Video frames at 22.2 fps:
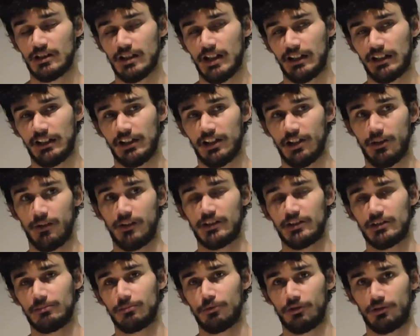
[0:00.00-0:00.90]
I can go
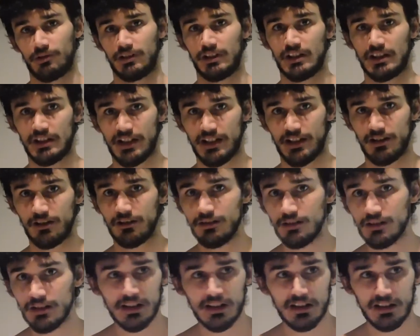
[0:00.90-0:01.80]
into more detail
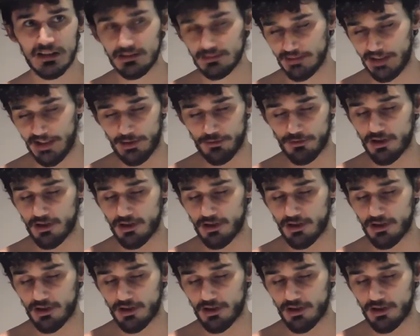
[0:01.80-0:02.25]
later